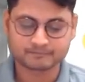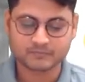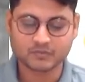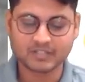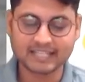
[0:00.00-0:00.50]

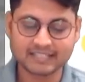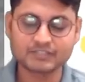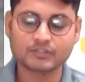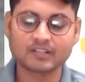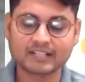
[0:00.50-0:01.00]
Okay, I
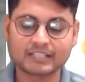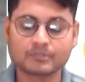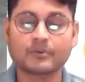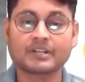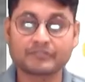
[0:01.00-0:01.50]
guess you're all getting
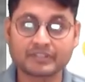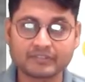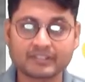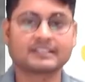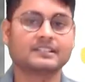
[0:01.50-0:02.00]
the point very,
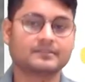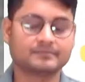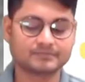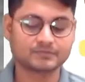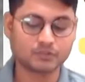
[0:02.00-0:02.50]
very clear.